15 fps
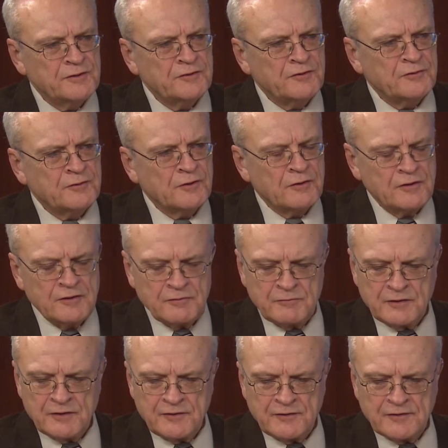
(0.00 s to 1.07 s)
in the story
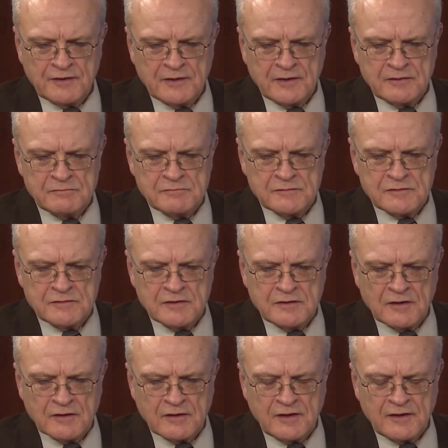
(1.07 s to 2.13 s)
was
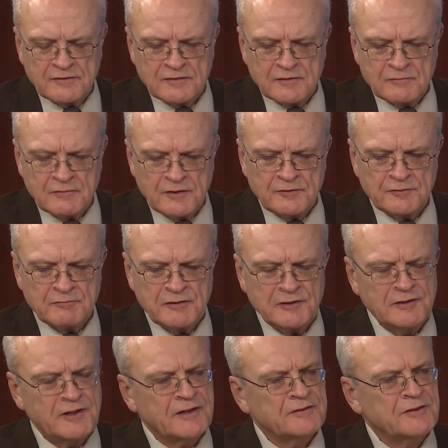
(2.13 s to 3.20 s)
Acosta was
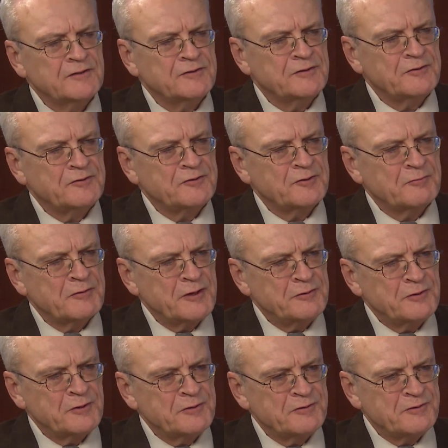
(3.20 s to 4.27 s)
reluctant to
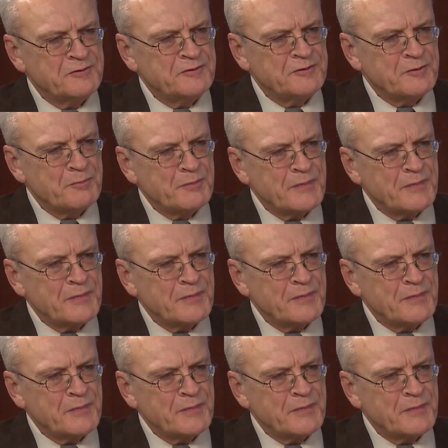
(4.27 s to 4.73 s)
surrender the